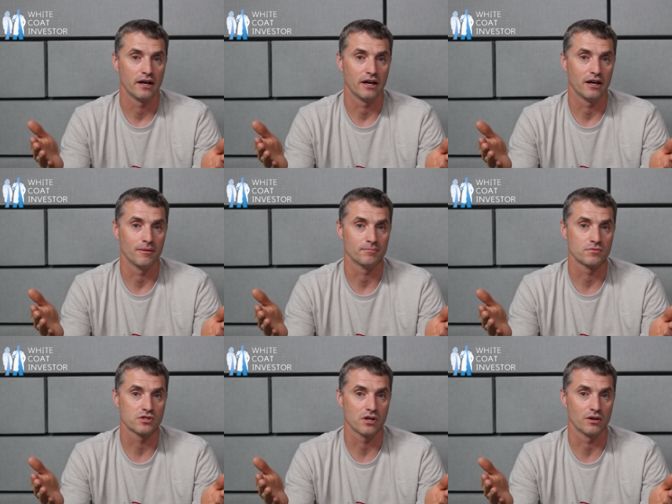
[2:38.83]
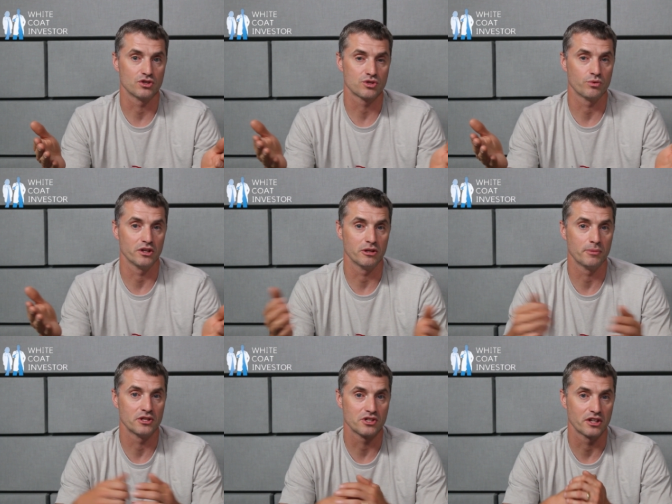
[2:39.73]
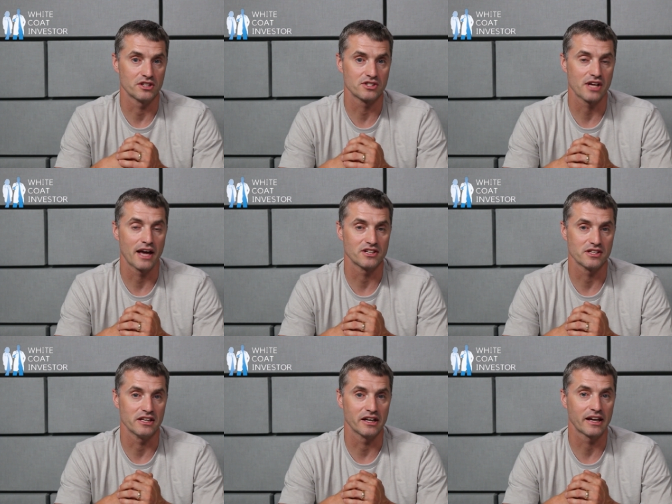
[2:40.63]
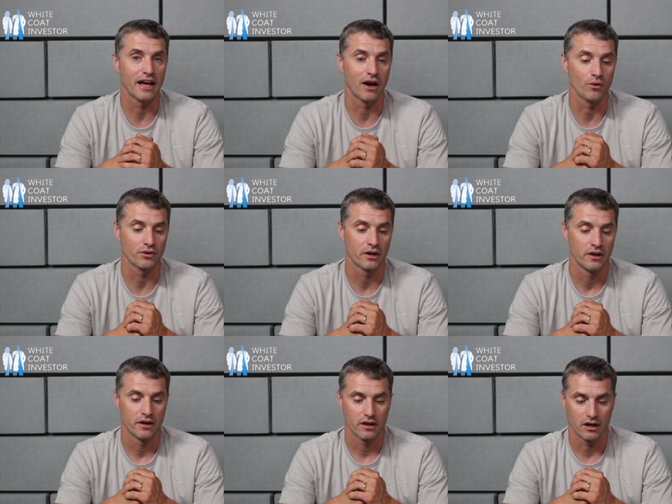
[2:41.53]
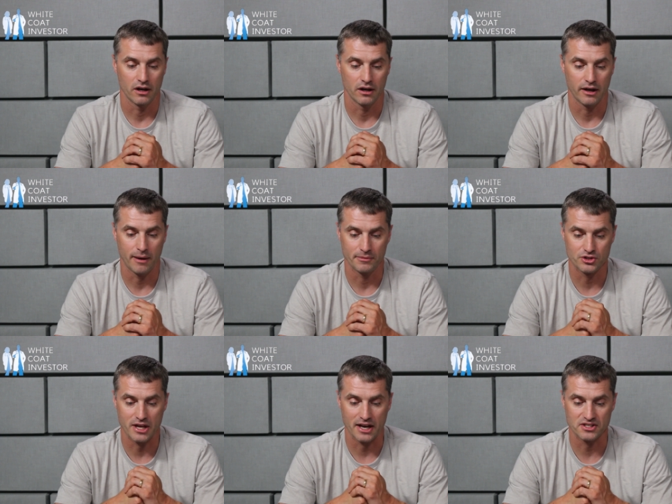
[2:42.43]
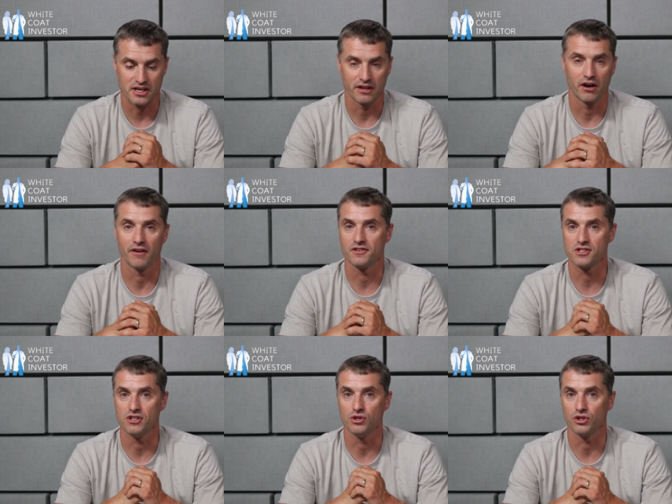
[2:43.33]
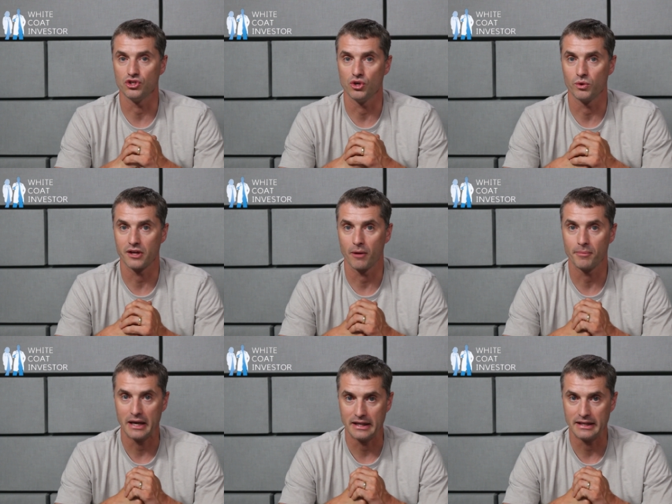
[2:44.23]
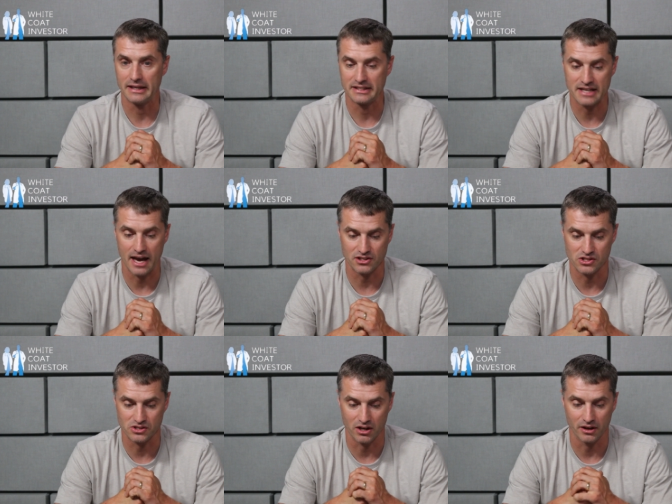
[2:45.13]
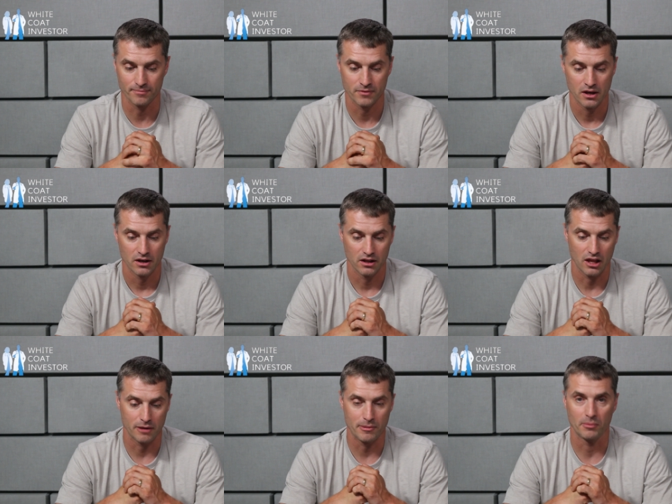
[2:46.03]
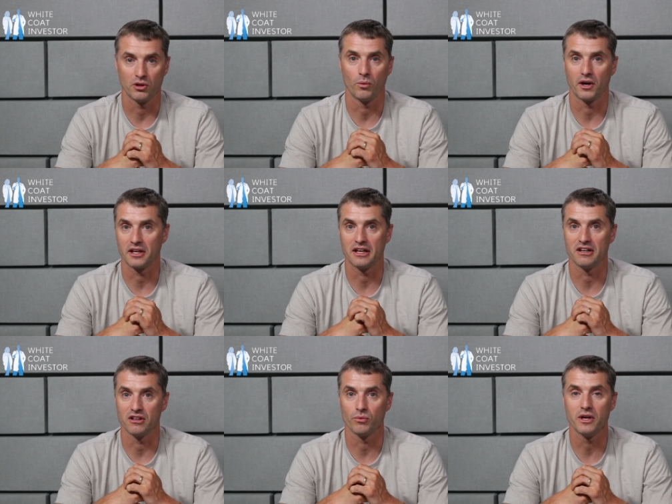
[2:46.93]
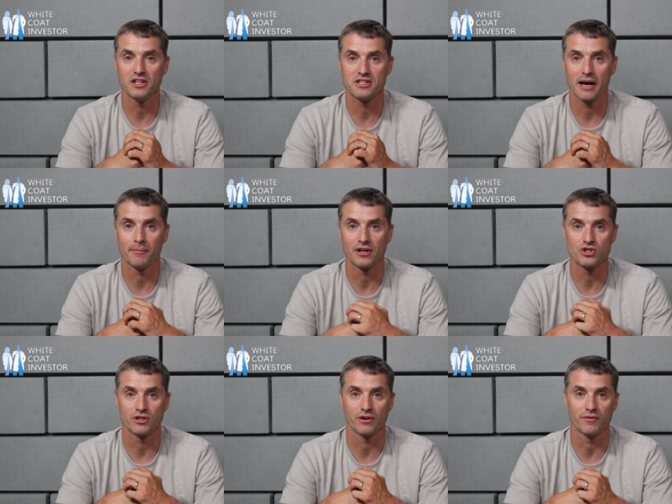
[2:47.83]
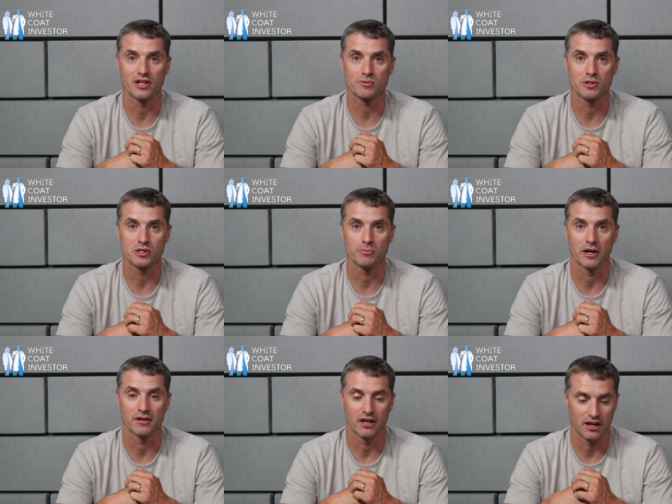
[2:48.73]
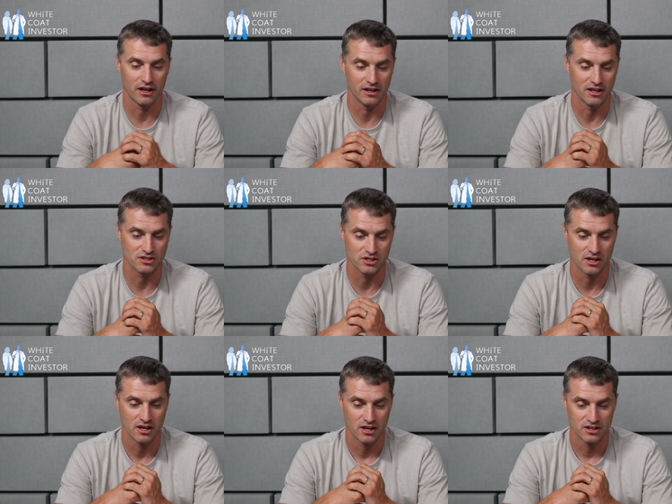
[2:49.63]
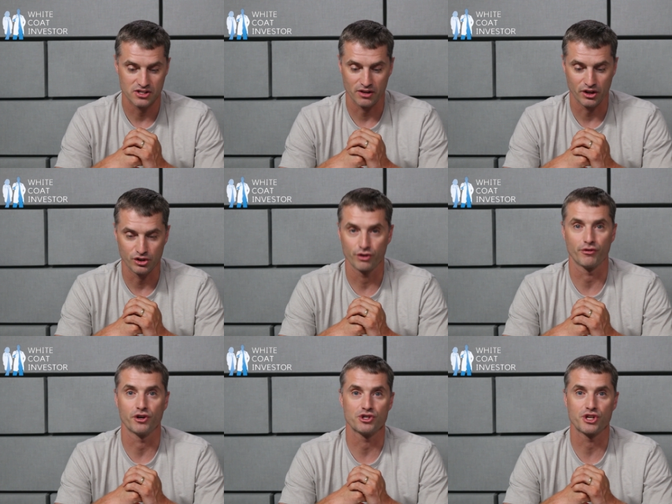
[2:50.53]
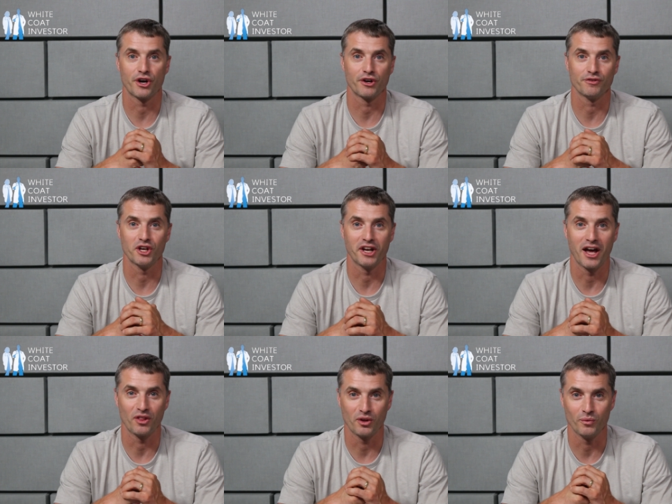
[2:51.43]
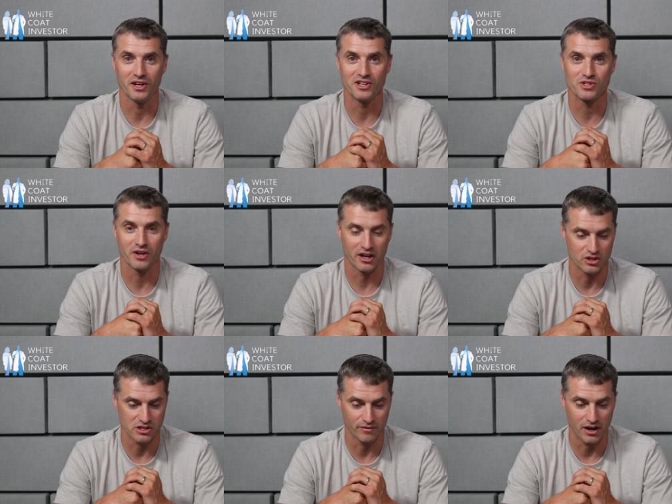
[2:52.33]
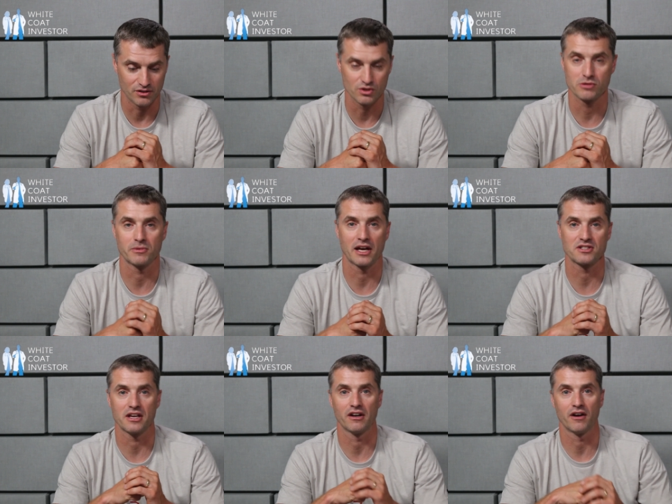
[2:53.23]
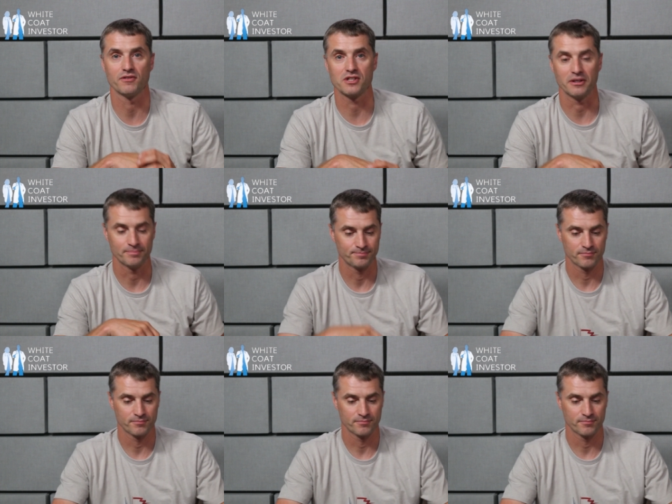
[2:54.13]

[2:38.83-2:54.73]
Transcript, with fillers: So it just really depends on the size of the account, how much tax gain harvesting you can do without paying any taxes on it. A lot of people don't want to get into the weeds that much in their investments, but it doesn't sound like you're very scared of getting out in the weeds. So knock yourself out, do some tax gain harvesting.